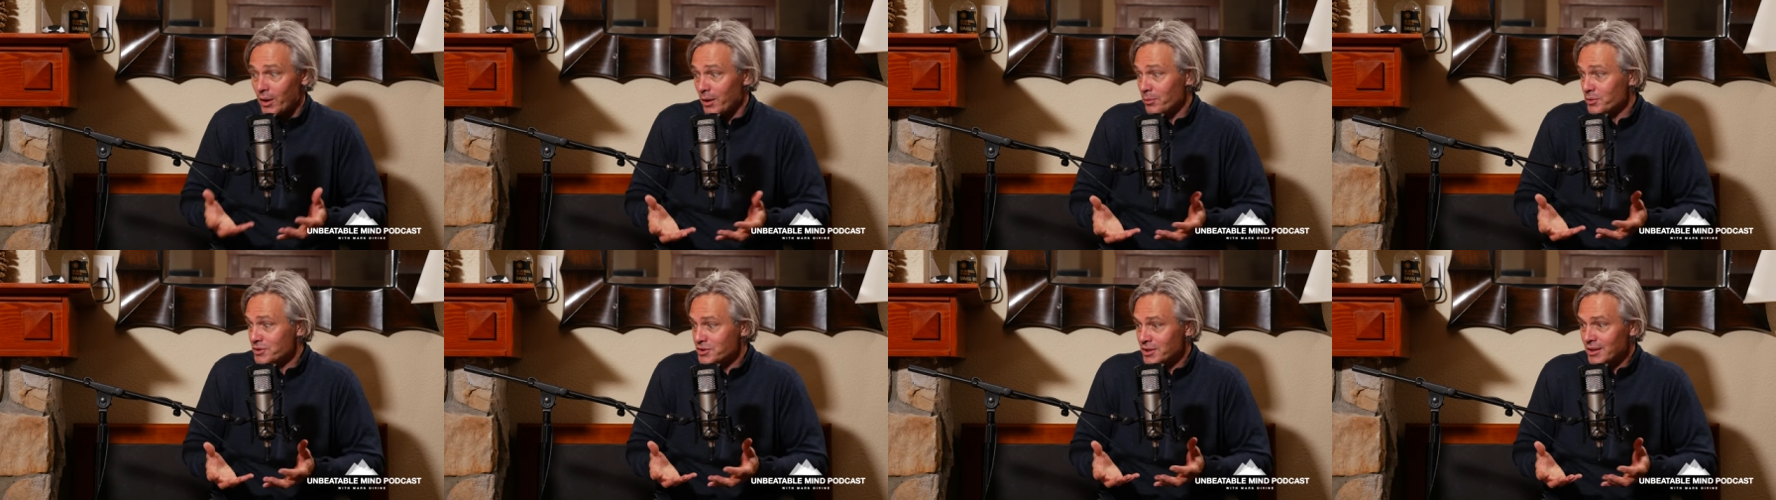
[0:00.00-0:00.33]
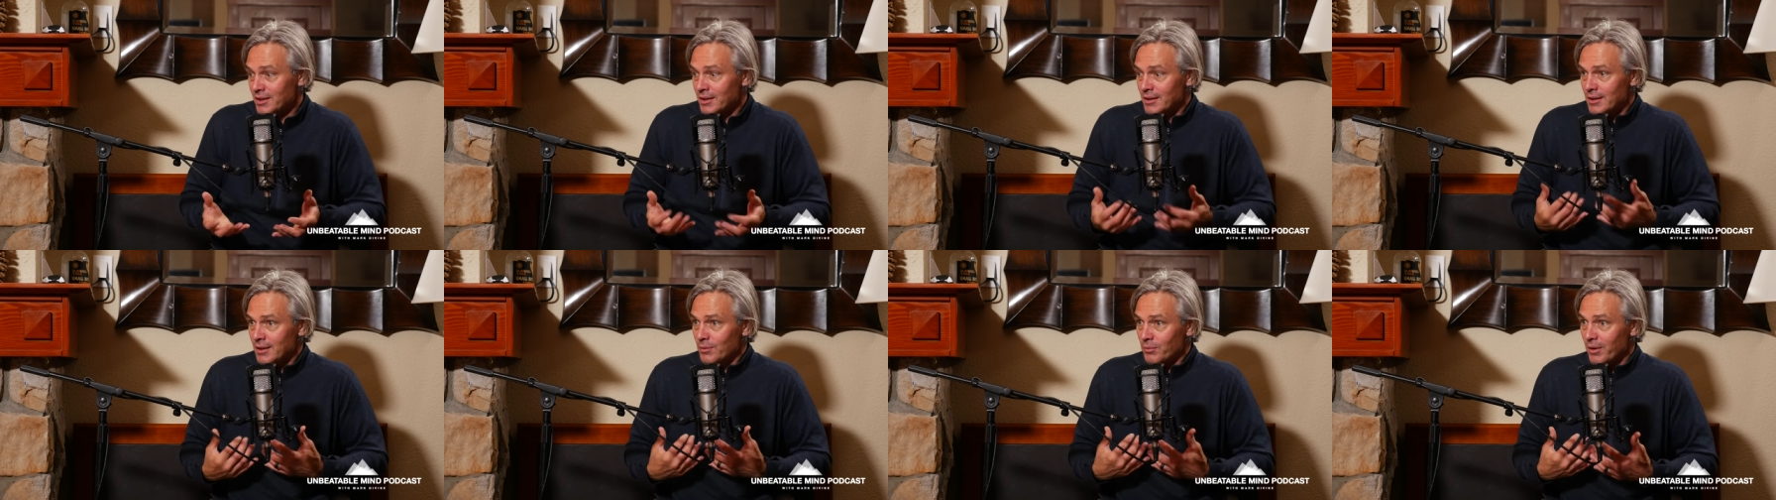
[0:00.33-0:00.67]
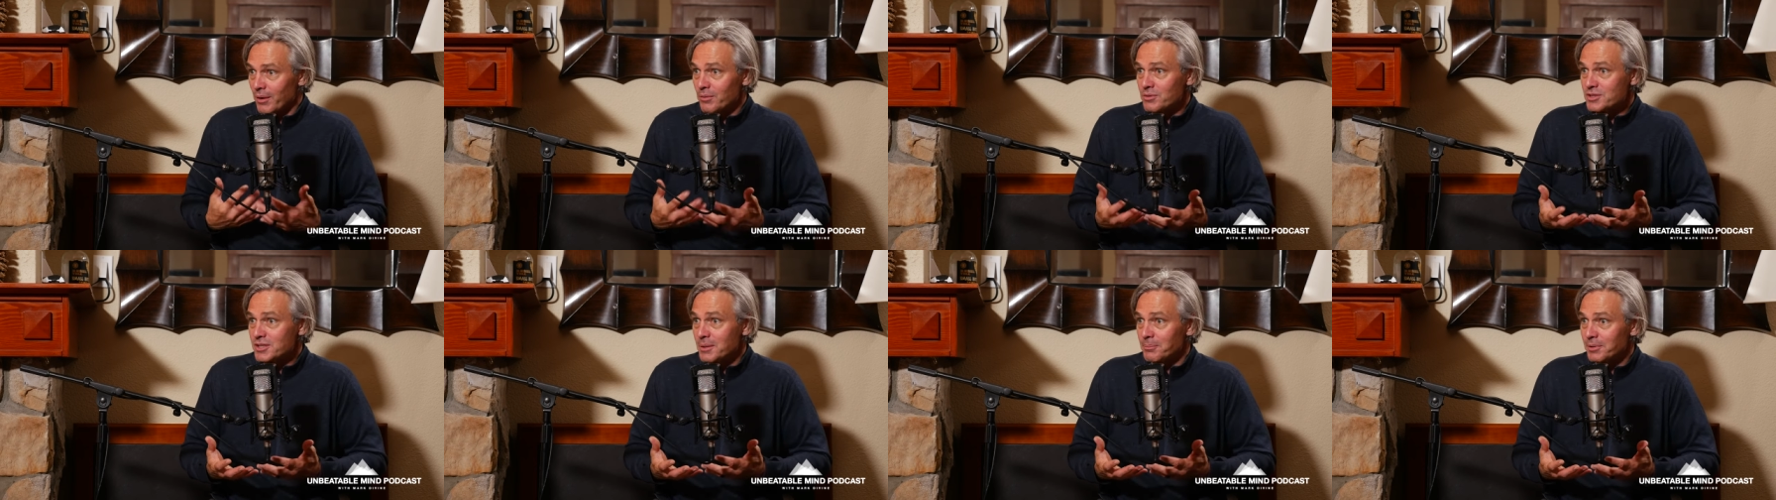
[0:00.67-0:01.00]
Why would
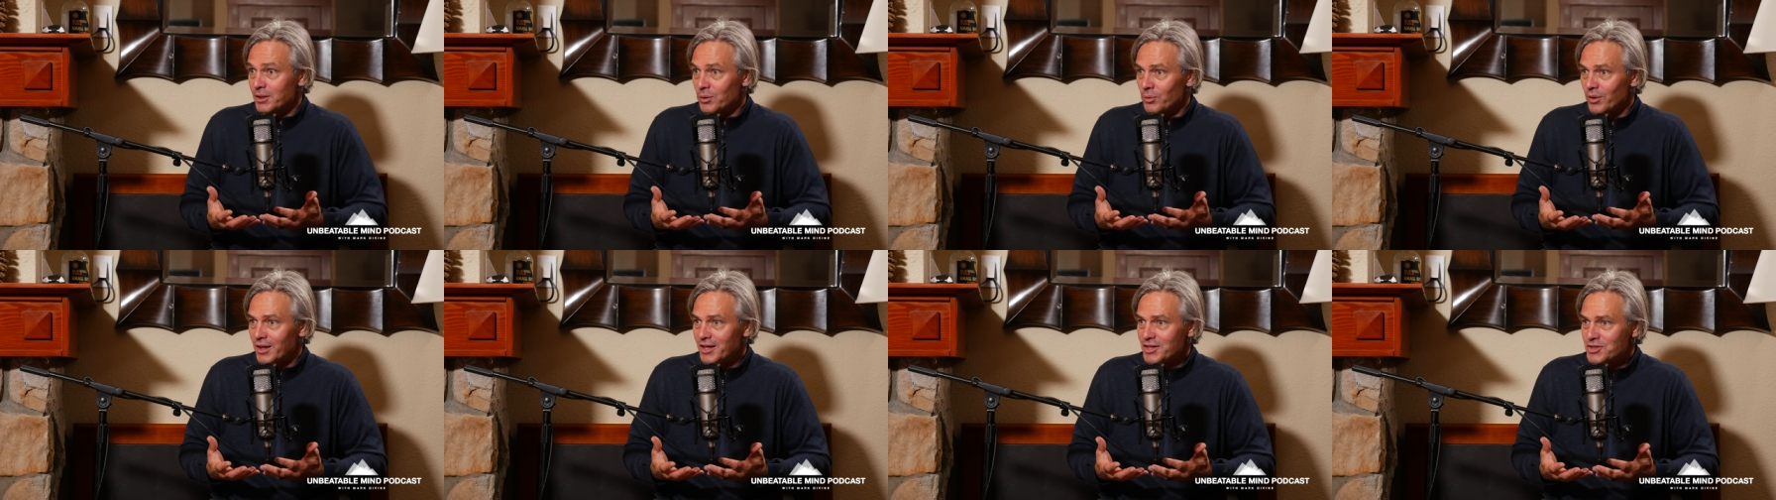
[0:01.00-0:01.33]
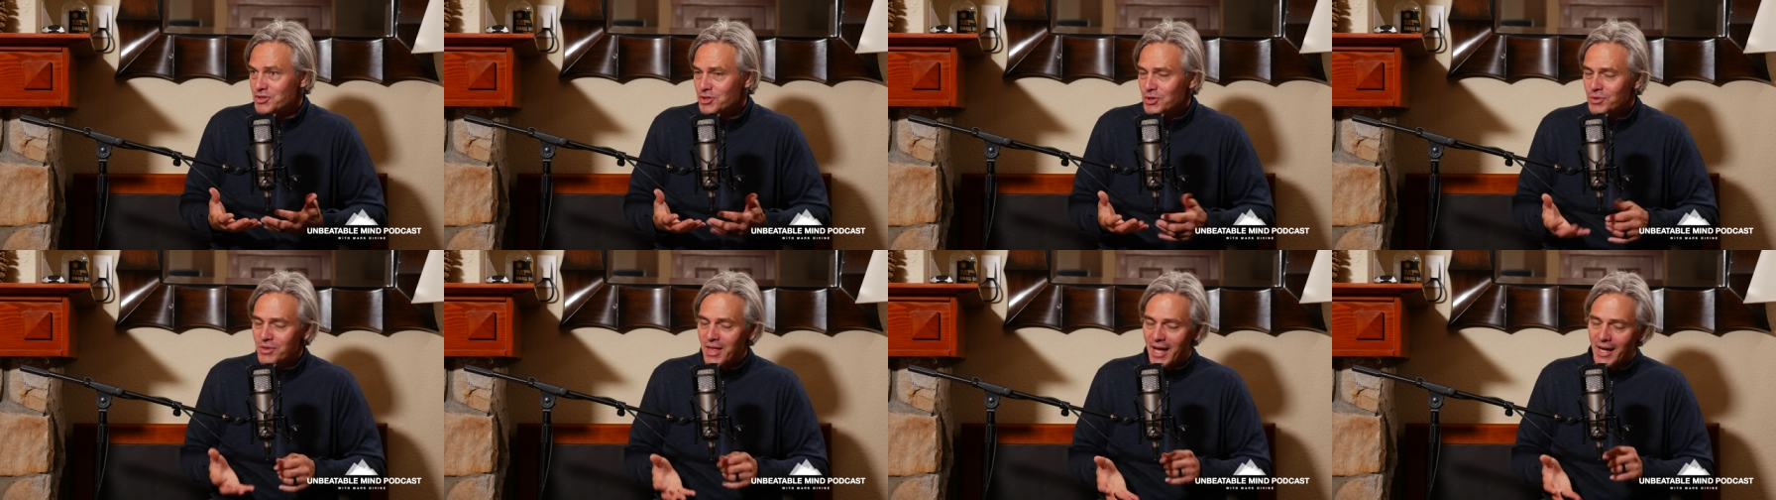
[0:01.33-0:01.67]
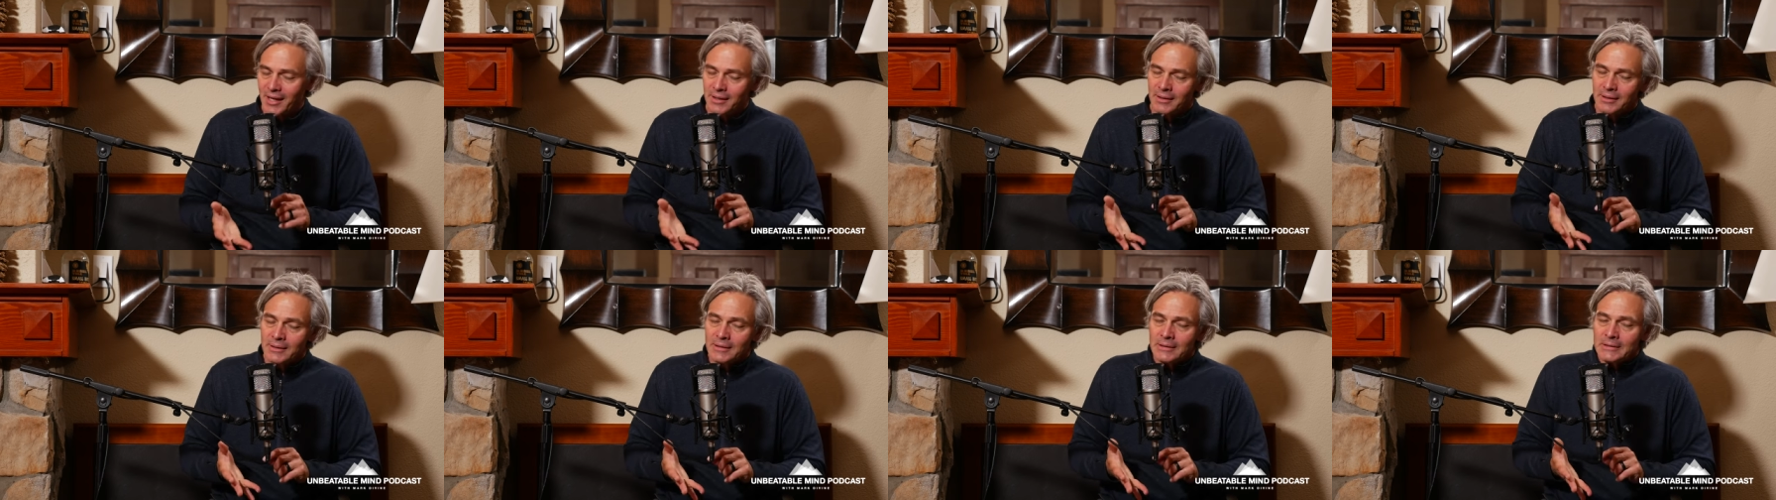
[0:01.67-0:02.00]
why would somebody want to do
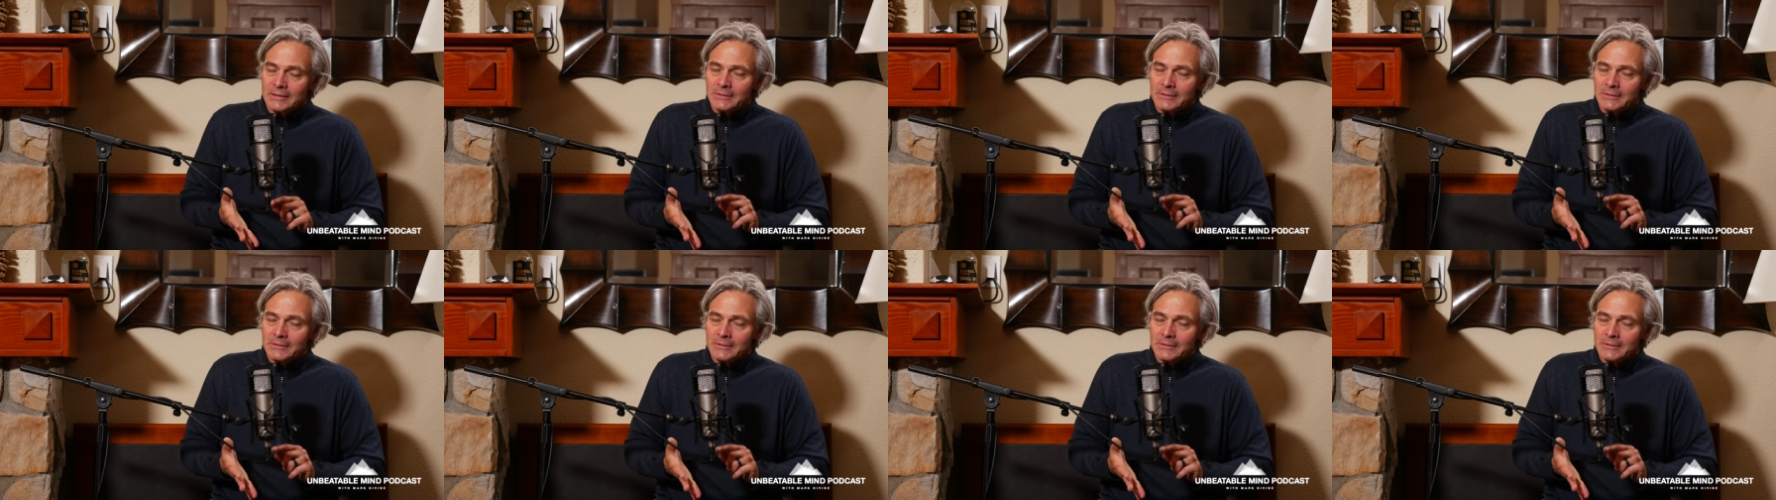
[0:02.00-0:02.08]
that?